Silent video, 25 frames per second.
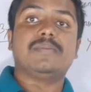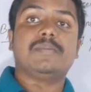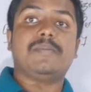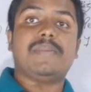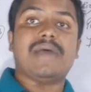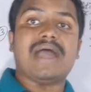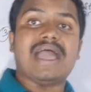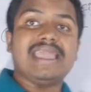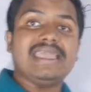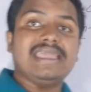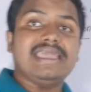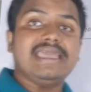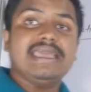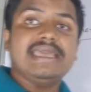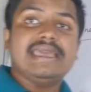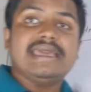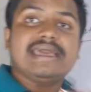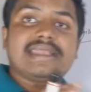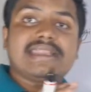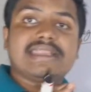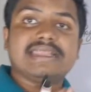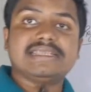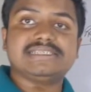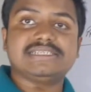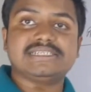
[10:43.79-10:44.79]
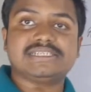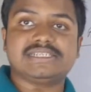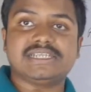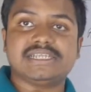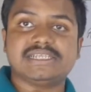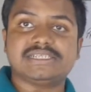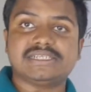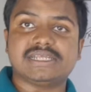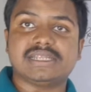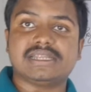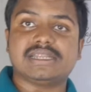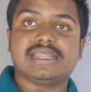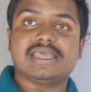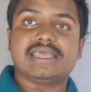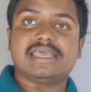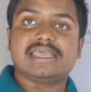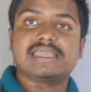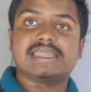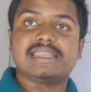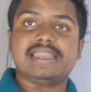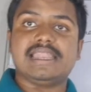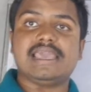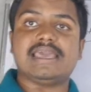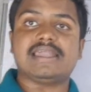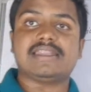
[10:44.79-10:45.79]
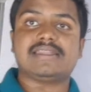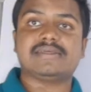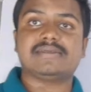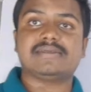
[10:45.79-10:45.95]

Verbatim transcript: by registration. Clear?